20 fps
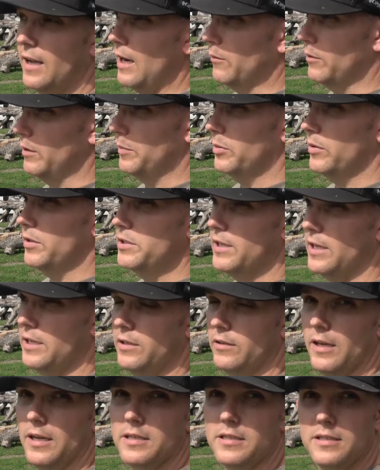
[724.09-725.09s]
I really appreciate
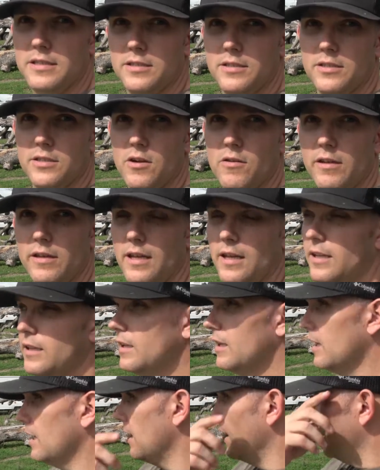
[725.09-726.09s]
you guys tuning in.
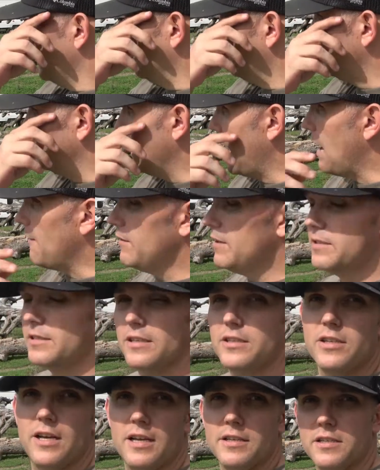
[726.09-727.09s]
If you have any
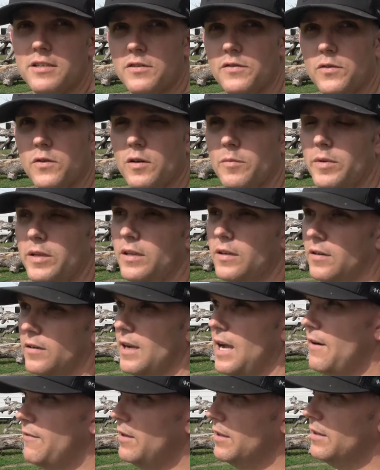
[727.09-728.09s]
suggestions for me, or
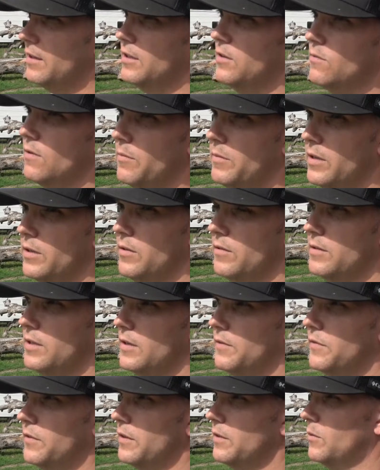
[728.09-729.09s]
have anything you want me to do
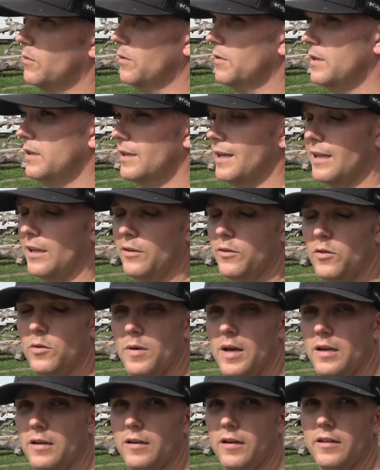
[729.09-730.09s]
different, or think I can do
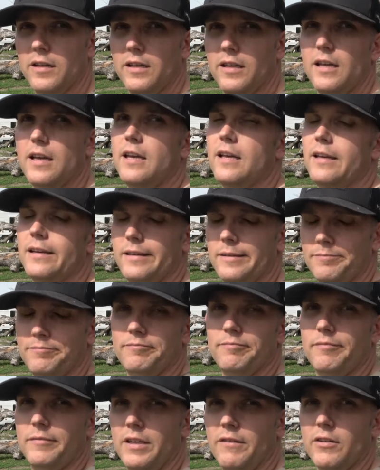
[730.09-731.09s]
better on it,
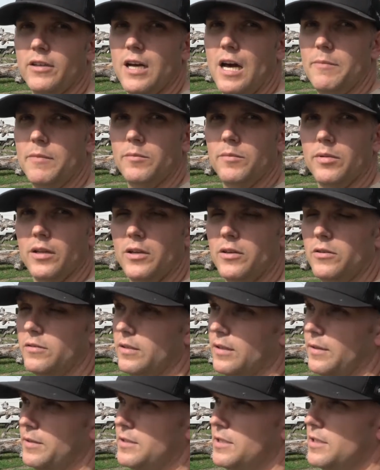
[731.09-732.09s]
leave the comment below.
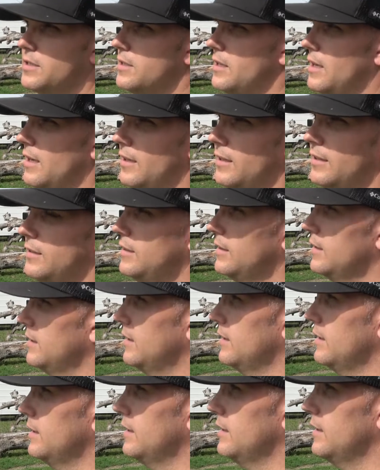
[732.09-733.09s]
Just you
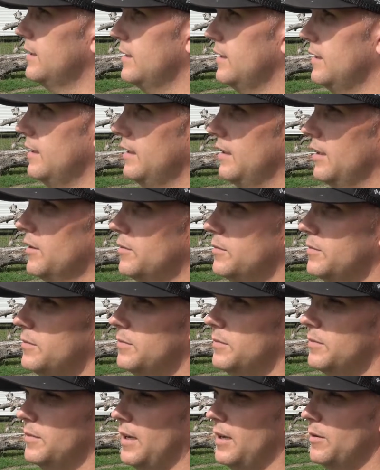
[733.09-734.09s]

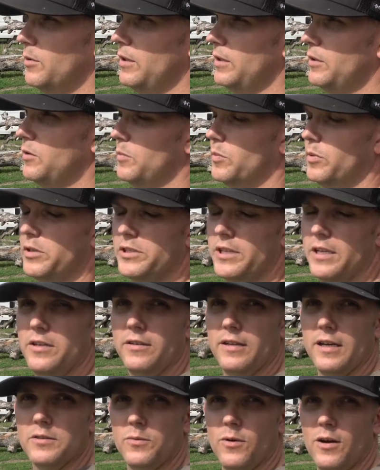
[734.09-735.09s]
know, I really do appreciate you
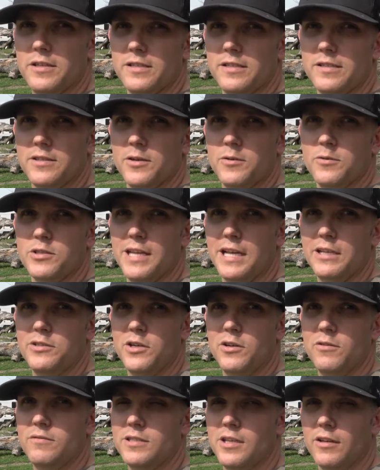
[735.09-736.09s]
guys watching. So stay
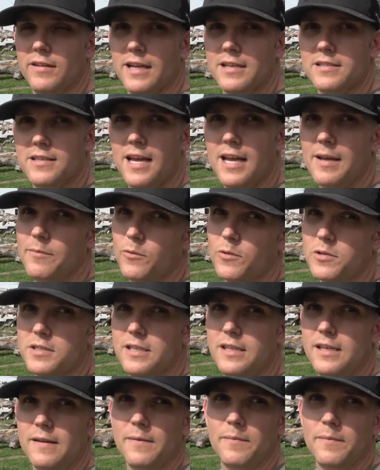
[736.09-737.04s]
tuned till next time. We'll see you.